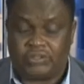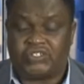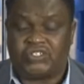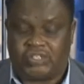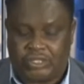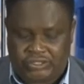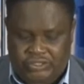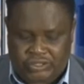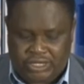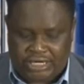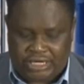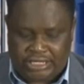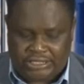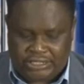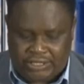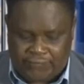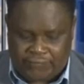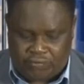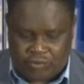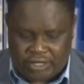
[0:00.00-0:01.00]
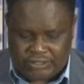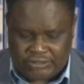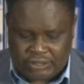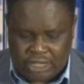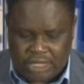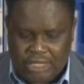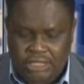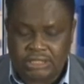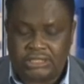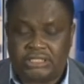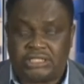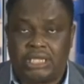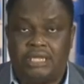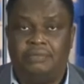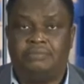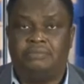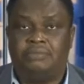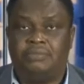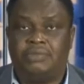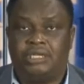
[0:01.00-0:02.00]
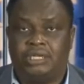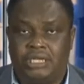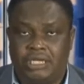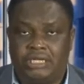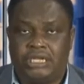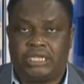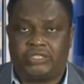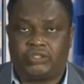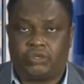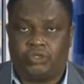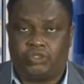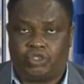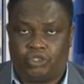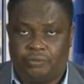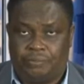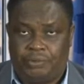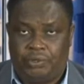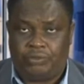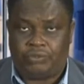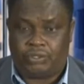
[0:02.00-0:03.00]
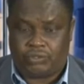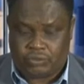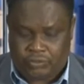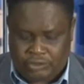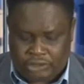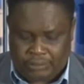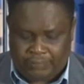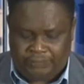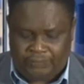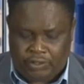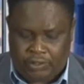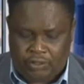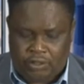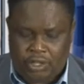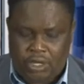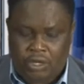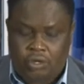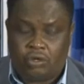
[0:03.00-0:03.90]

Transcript: 6 negative ways team leaders contribute to team failure.